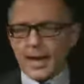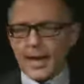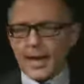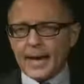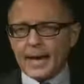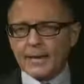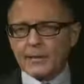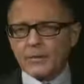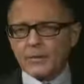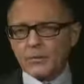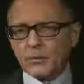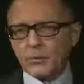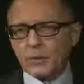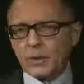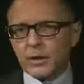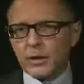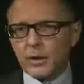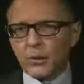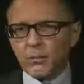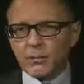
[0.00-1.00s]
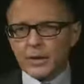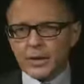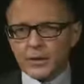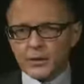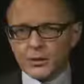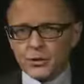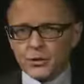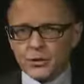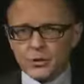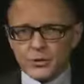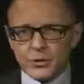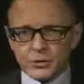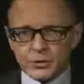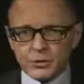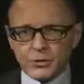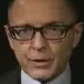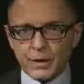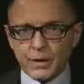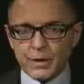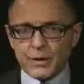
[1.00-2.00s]
and we hope that you'll
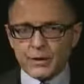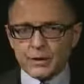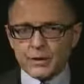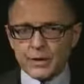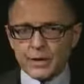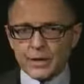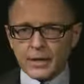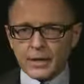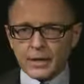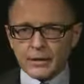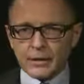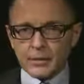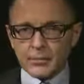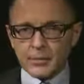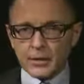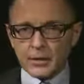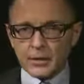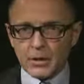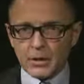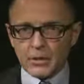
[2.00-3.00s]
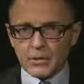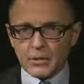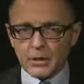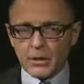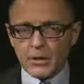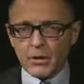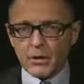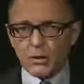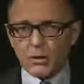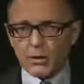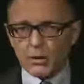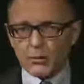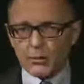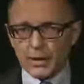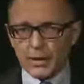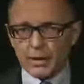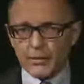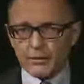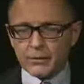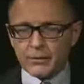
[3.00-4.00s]
screen it in communities all
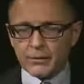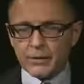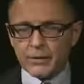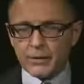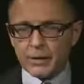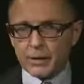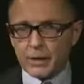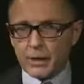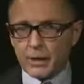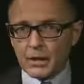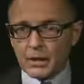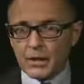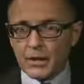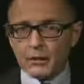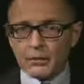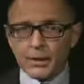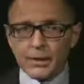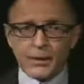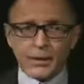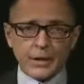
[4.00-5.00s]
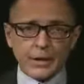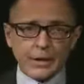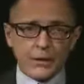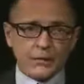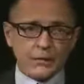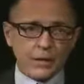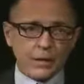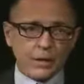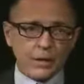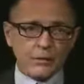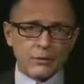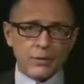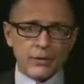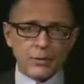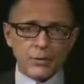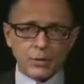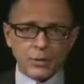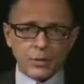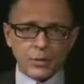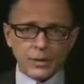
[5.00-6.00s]
around the country and all
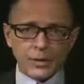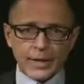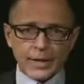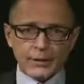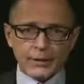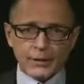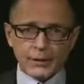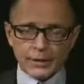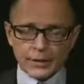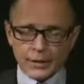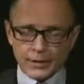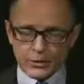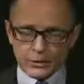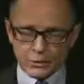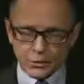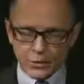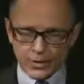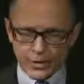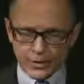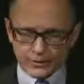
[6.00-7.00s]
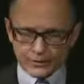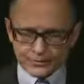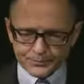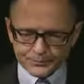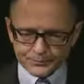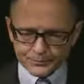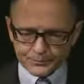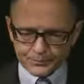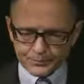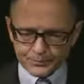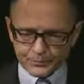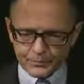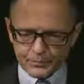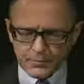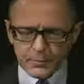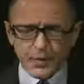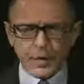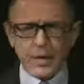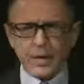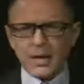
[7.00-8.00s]
around the world, actually, as well.
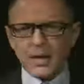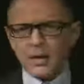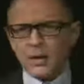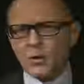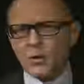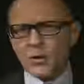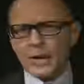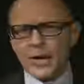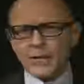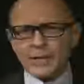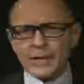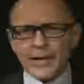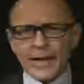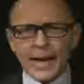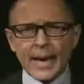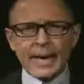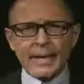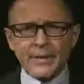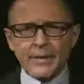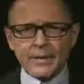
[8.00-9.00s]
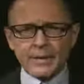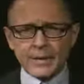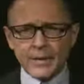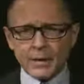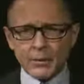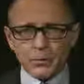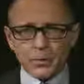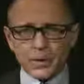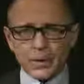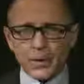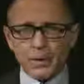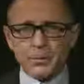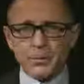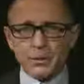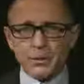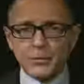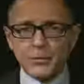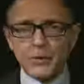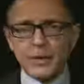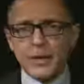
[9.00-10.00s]
We have a guide that will
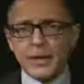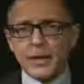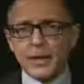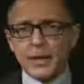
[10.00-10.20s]
help you.